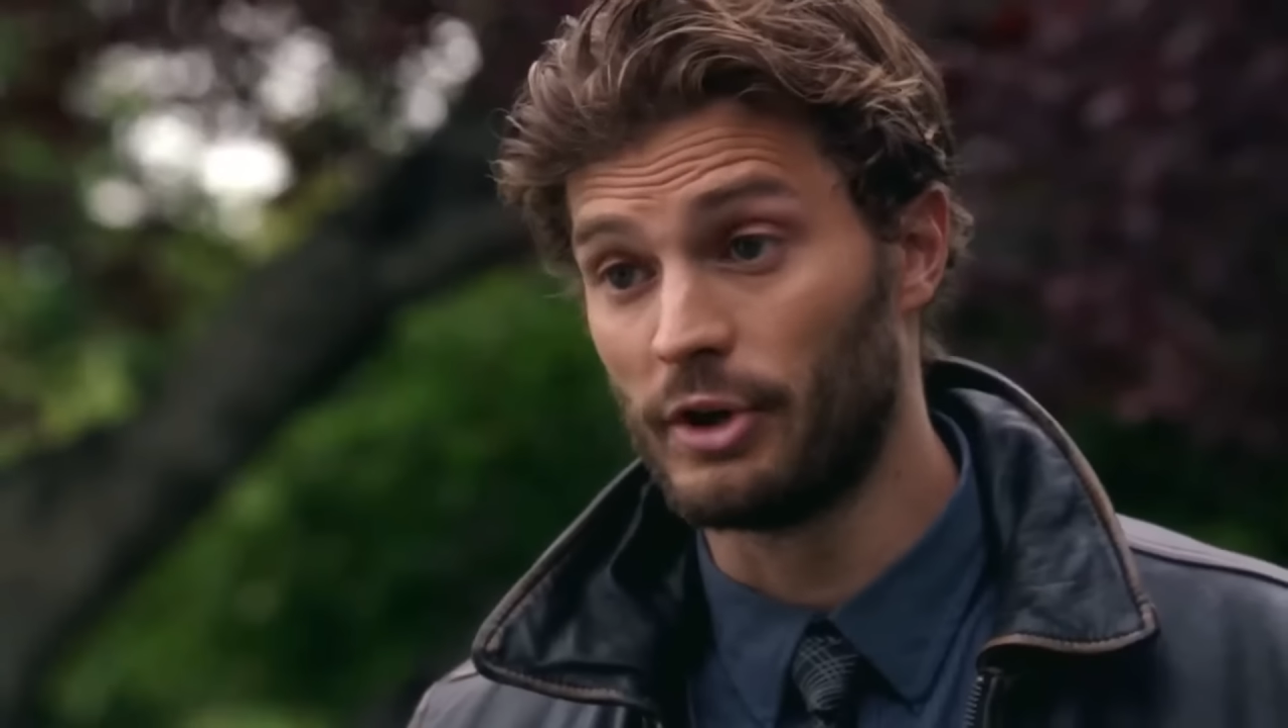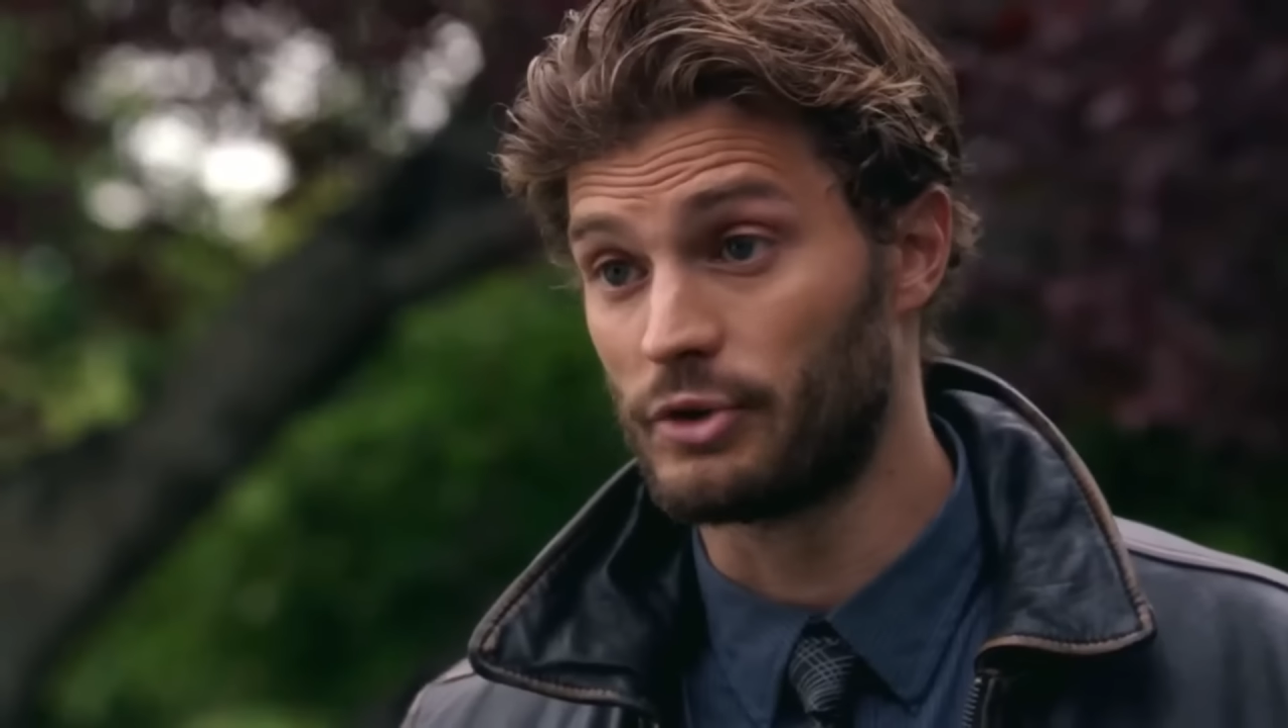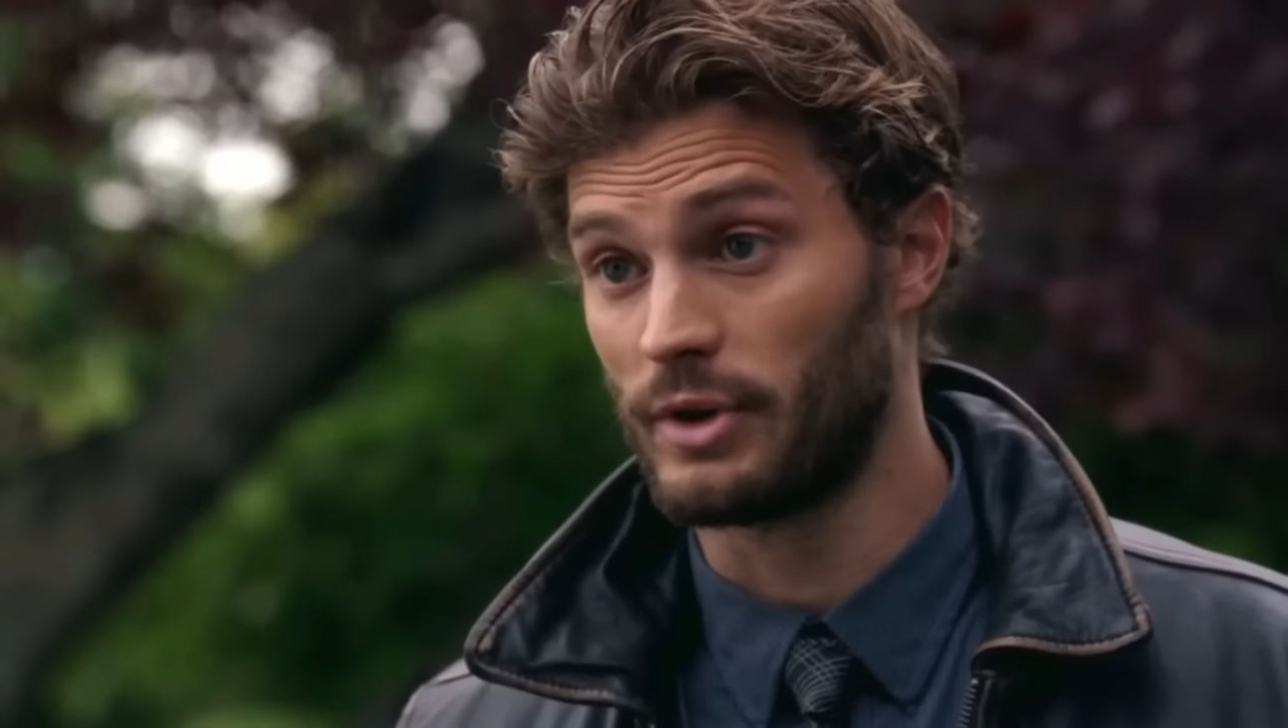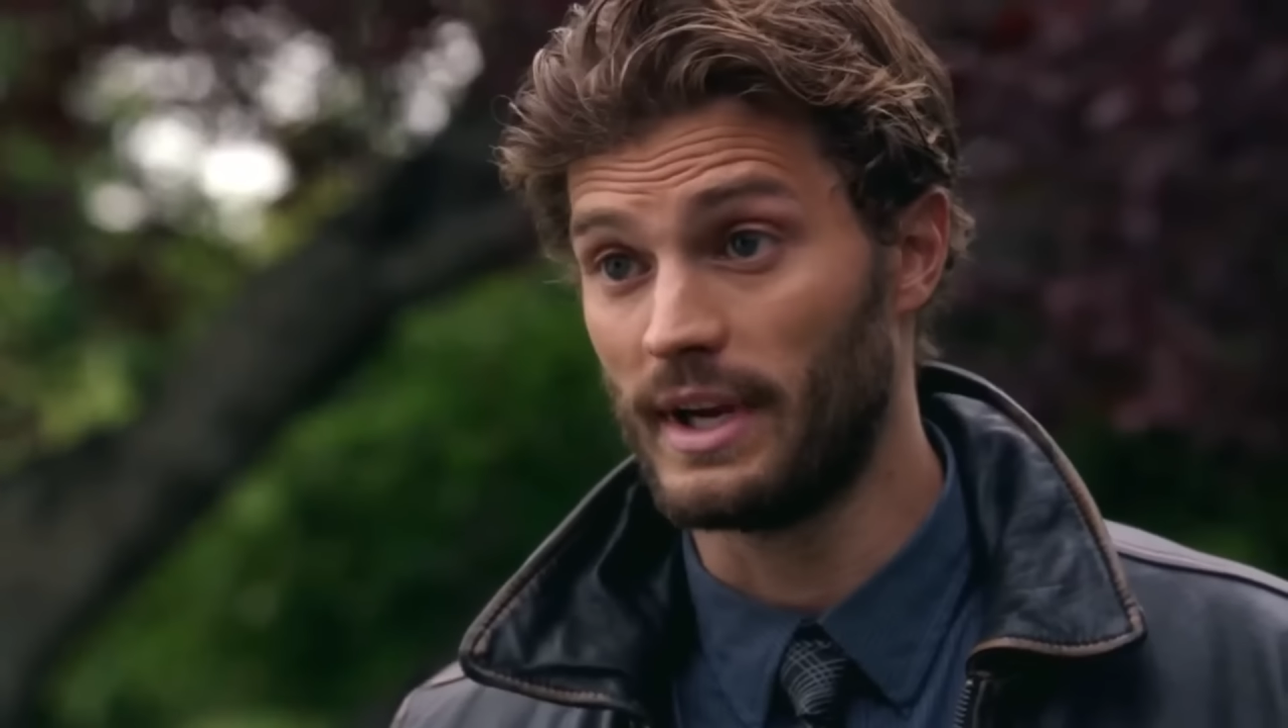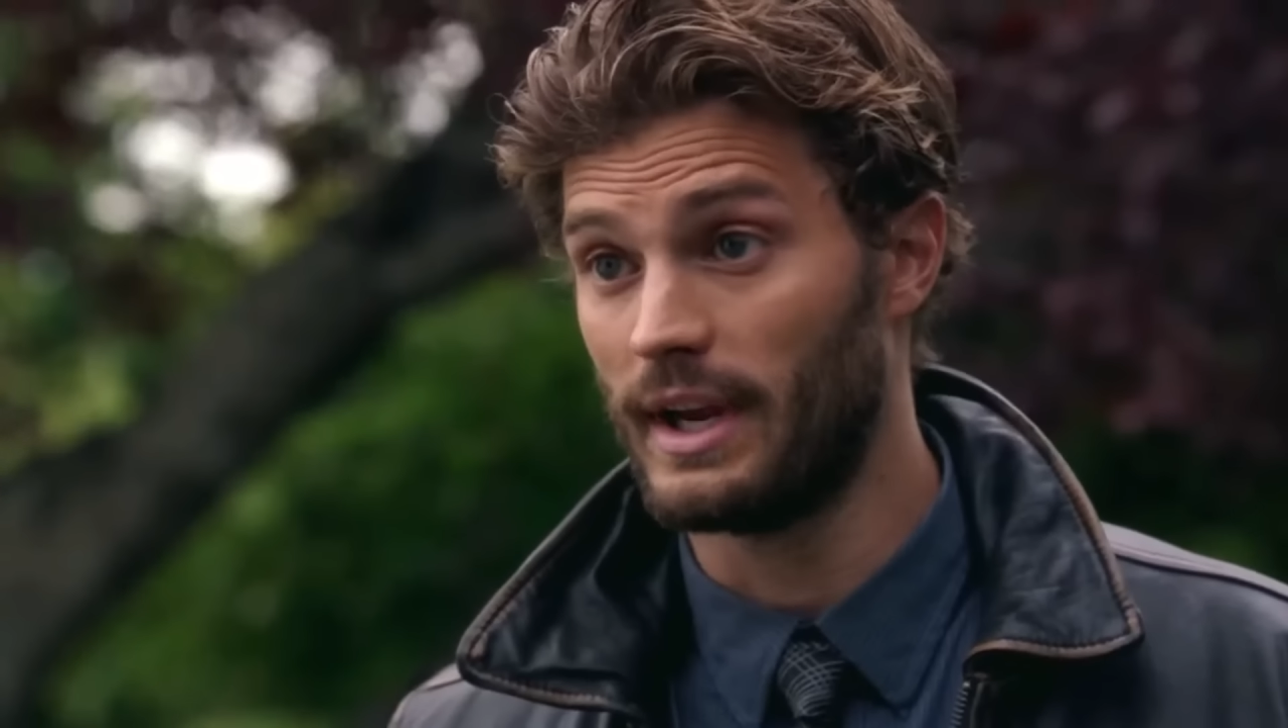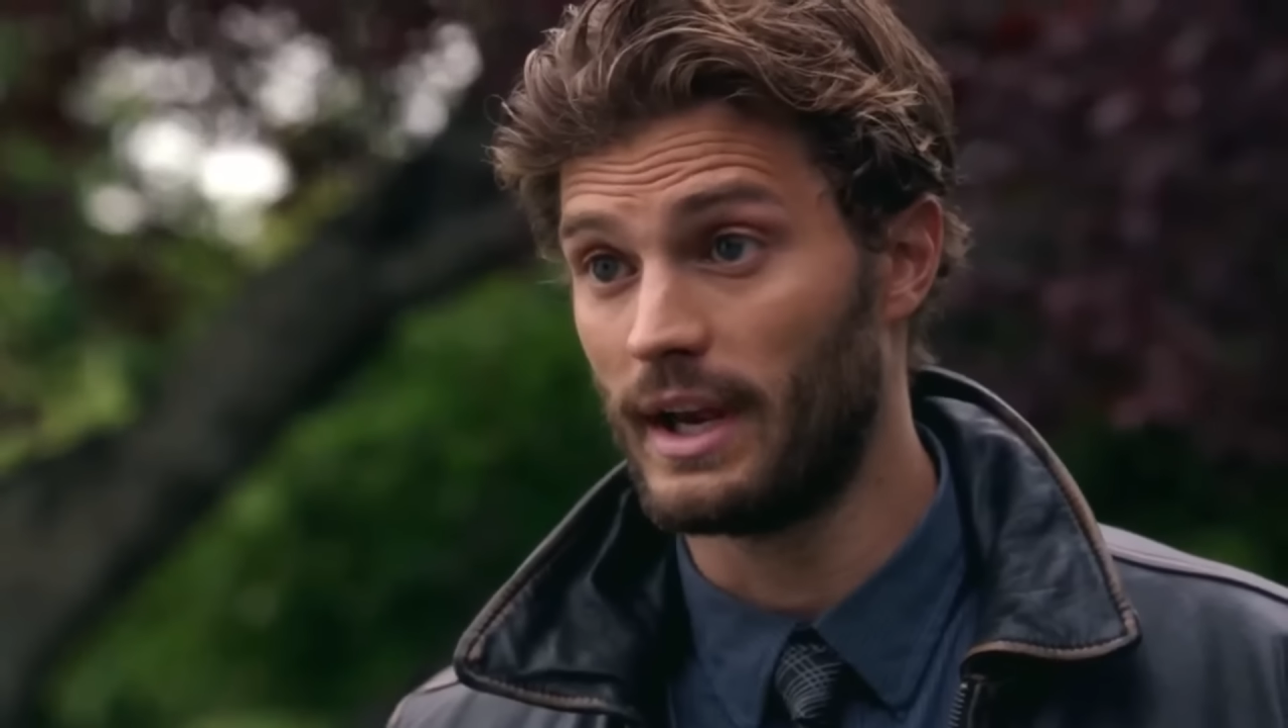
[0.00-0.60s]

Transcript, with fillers: I need to